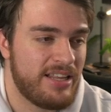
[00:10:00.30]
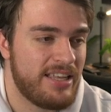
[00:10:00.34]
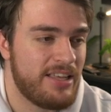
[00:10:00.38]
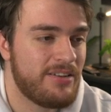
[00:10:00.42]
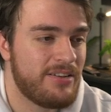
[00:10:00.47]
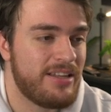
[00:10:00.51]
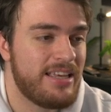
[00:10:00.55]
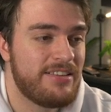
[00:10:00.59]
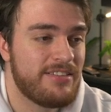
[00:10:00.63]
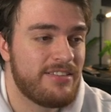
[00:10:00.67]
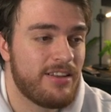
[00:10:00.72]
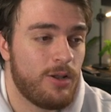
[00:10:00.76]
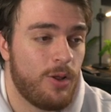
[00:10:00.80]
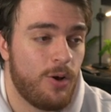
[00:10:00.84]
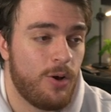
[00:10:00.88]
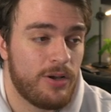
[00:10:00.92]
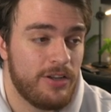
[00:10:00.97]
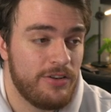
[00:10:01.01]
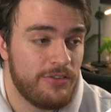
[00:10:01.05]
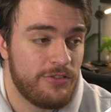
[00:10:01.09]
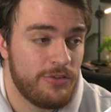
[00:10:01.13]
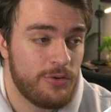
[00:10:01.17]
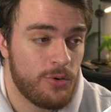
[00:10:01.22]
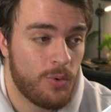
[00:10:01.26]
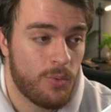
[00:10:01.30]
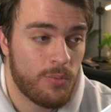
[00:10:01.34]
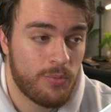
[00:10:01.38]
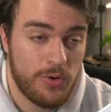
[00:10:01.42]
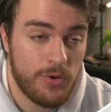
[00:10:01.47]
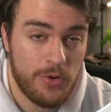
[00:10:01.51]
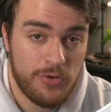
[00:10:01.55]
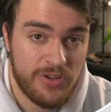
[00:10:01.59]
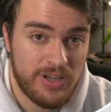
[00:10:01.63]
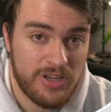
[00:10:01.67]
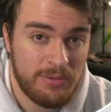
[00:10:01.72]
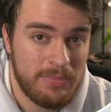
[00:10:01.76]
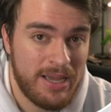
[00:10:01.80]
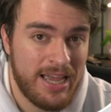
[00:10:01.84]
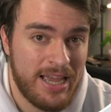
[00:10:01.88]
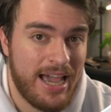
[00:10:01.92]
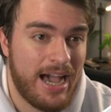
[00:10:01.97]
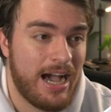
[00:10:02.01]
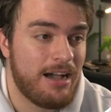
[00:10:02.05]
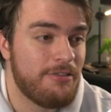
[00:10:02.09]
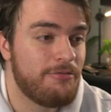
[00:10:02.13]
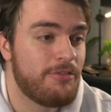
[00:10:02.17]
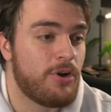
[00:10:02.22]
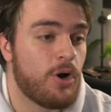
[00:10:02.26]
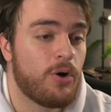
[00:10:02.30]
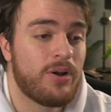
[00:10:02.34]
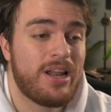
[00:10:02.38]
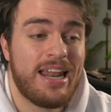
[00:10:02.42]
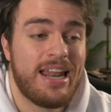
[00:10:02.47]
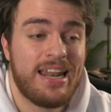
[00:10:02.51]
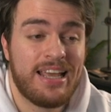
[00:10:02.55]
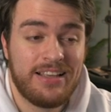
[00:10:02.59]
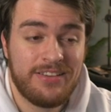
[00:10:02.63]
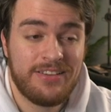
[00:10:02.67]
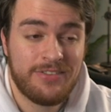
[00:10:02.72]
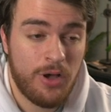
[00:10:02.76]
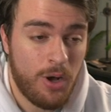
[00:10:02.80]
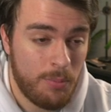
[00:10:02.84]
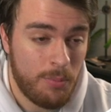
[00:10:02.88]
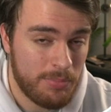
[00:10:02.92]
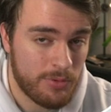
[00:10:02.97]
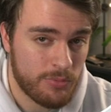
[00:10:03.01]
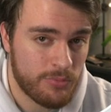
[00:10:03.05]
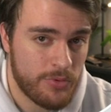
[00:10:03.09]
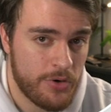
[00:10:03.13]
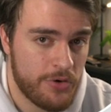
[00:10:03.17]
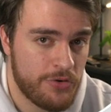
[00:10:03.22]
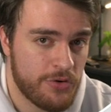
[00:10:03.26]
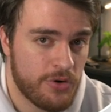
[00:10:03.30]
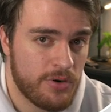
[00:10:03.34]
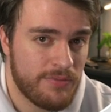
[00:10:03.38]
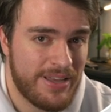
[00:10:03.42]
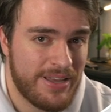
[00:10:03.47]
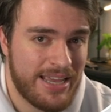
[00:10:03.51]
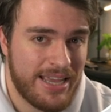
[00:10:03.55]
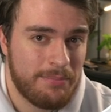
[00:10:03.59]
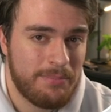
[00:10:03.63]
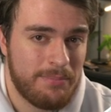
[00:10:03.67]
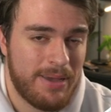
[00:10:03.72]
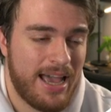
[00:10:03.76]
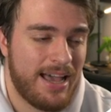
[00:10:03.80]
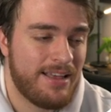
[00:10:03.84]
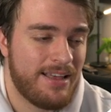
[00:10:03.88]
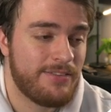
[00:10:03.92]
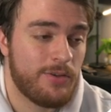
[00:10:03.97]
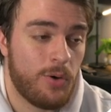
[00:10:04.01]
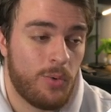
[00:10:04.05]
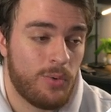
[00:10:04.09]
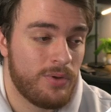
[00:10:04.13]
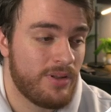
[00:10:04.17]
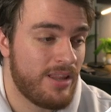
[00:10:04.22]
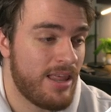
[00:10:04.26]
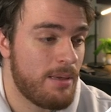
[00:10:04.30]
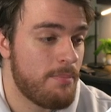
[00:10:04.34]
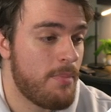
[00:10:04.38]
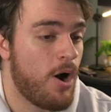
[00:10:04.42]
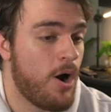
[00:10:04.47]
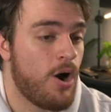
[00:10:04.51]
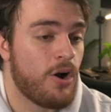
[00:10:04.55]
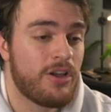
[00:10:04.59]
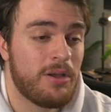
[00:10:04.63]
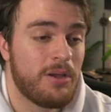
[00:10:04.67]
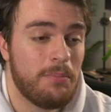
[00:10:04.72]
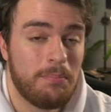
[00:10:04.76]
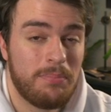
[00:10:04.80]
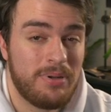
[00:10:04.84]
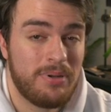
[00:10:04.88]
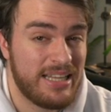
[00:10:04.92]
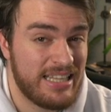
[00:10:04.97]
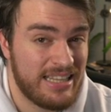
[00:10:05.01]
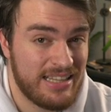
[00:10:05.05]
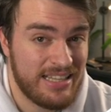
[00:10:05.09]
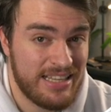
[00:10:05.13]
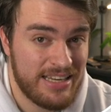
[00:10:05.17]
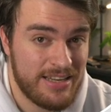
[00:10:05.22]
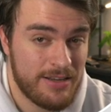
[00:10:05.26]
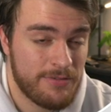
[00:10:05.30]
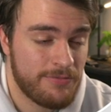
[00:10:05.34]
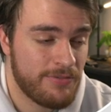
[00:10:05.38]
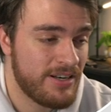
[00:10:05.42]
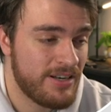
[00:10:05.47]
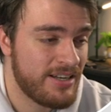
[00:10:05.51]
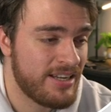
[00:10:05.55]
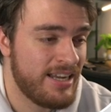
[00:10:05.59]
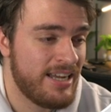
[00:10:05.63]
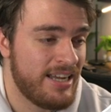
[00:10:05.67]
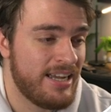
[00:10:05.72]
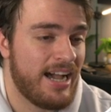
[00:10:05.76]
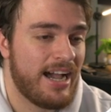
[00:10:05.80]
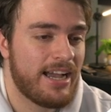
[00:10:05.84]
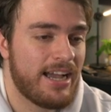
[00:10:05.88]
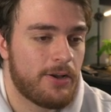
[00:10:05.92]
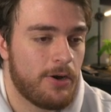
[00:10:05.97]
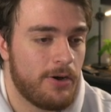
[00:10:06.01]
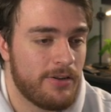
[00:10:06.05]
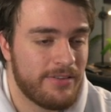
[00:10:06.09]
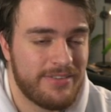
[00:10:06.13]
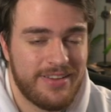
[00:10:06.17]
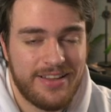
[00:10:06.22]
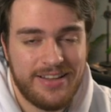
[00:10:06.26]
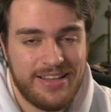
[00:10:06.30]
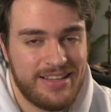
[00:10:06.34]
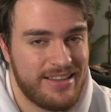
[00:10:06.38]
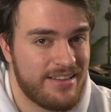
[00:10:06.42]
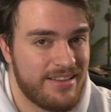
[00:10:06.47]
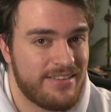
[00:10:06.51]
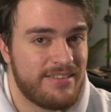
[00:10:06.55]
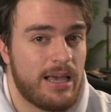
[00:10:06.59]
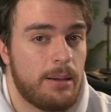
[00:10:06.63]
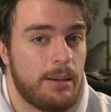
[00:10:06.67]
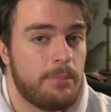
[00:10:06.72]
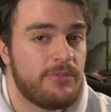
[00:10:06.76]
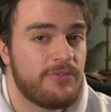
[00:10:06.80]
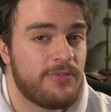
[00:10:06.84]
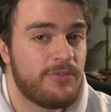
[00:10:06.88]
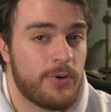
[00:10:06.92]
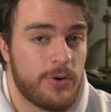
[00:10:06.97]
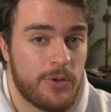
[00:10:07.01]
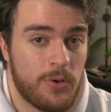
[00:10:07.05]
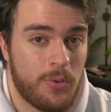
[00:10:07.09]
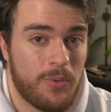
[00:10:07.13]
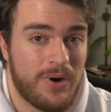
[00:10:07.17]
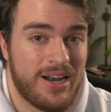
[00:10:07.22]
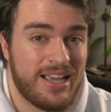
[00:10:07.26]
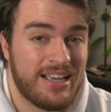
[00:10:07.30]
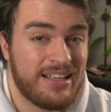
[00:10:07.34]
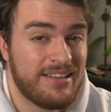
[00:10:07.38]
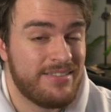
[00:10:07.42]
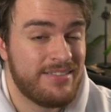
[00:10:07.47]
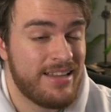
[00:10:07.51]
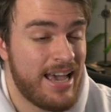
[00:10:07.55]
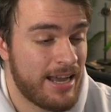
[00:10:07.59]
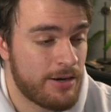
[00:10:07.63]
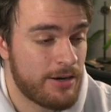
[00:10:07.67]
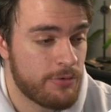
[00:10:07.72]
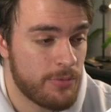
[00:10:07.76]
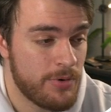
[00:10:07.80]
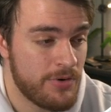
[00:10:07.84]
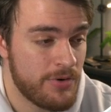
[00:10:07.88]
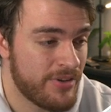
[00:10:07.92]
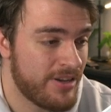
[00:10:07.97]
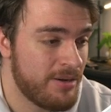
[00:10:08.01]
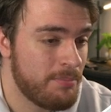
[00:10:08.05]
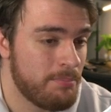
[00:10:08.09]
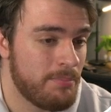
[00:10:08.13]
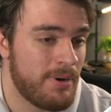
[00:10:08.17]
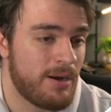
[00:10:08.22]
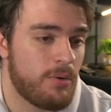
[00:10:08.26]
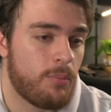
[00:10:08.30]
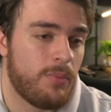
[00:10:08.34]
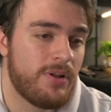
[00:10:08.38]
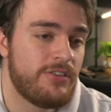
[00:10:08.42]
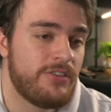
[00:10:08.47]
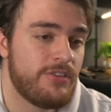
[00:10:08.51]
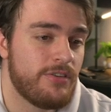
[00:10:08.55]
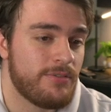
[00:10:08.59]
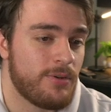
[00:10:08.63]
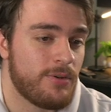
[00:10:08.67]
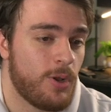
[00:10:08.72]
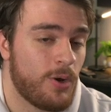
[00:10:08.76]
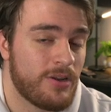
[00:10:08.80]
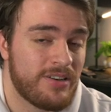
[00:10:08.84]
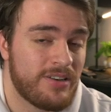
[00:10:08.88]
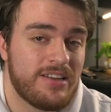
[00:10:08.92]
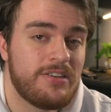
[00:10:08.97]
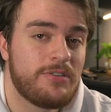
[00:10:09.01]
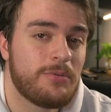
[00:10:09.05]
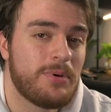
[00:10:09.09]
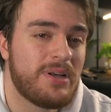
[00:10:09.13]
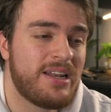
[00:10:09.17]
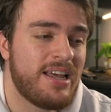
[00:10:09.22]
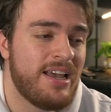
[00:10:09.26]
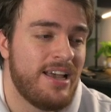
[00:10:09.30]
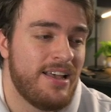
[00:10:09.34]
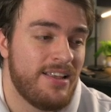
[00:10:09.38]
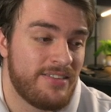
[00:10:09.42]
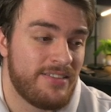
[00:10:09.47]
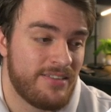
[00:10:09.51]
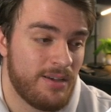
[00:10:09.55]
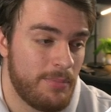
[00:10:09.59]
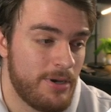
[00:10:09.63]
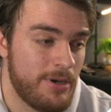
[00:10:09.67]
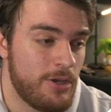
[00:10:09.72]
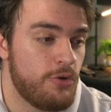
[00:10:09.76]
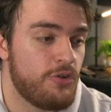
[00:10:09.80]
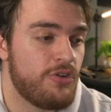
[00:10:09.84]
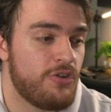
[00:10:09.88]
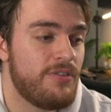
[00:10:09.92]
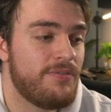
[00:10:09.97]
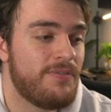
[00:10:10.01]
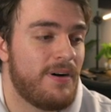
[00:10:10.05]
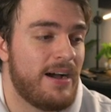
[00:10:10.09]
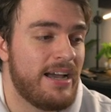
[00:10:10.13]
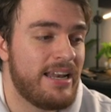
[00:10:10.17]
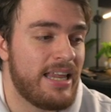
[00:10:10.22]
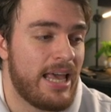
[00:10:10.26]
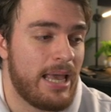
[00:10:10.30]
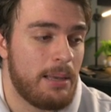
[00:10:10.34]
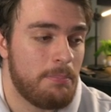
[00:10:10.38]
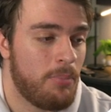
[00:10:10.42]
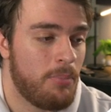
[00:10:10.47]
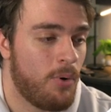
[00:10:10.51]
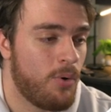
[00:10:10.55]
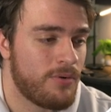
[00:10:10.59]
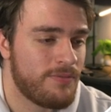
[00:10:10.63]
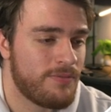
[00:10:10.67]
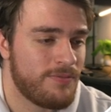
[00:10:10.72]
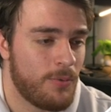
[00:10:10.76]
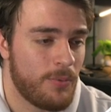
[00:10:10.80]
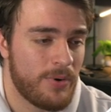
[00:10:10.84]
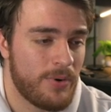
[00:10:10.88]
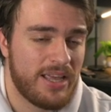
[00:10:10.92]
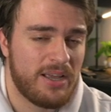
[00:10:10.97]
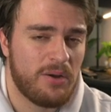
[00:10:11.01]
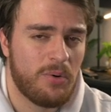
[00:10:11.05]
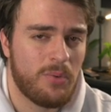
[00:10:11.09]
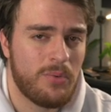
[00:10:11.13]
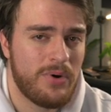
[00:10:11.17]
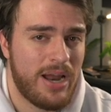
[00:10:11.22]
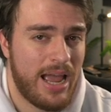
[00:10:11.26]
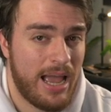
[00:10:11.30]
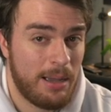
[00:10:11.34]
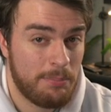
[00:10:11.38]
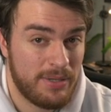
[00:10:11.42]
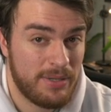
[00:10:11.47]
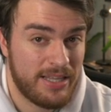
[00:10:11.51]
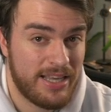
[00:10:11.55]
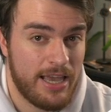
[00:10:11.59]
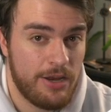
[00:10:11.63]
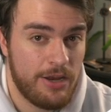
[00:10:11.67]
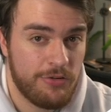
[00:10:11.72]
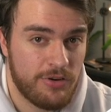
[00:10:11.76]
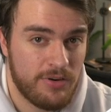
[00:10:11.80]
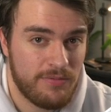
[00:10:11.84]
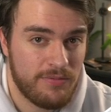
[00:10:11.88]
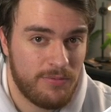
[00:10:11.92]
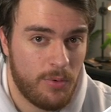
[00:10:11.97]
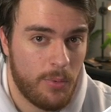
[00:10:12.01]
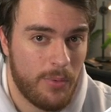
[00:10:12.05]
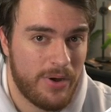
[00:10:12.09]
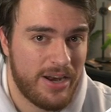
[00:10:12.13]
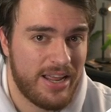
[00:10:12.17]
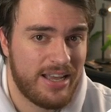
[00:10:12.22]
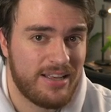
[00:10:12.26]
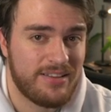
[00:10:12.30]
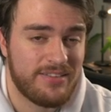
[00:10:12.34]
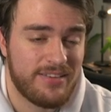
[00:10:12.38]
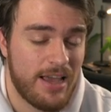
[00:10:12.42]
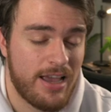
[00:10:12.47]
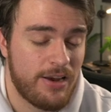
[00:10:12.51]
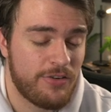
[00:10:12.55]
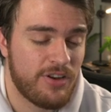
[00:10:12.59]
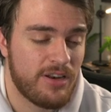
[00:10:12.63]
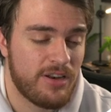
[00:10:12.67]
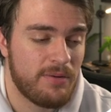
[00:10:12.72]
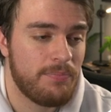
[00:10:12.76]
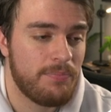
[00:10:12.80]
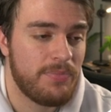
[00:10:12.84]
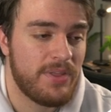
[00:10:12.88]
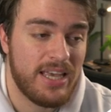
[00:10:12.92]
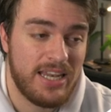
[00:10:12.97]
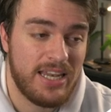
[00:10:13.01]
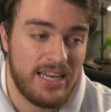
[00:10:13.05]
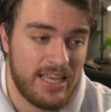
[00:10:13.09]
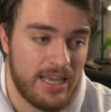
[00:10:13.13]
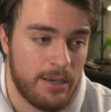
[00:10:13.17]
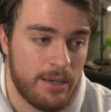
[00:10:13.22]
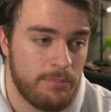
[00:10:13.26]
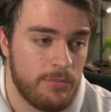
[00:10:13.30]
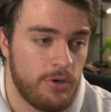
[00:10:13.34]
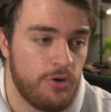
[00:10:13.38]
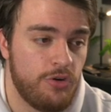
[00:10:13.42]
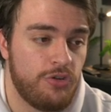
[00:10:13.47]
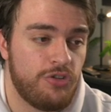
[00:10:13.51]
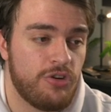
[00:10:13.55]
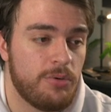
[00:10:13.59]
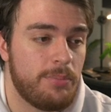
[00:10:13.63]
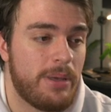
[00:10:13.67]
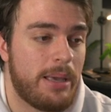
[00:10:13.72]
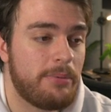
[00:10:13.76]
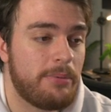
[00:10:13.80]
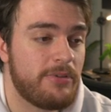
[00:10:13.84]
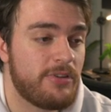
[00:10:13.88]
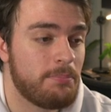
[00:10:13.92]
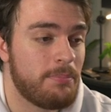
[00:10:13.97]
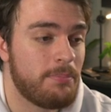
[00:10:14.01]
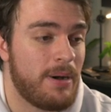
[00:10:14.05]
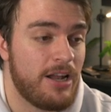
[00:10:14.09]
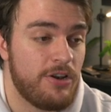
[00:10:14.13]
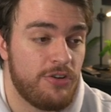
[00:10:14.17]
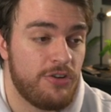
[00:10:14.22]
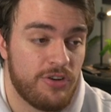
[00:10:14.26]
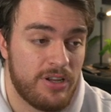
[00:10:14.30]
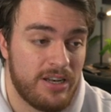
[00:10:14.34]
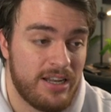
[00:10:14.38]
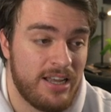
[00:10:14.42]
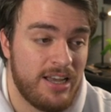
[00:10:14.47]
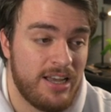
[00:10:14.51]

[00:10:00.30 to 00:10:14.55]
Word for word: you'll need to log into your router. I've got an example router over here as all of them are completely different. I can't tell you the steps for your exact router, but once you've logged into it, somewhere you should find a port forwarding or application forwarding section. In here, you should be able to punch in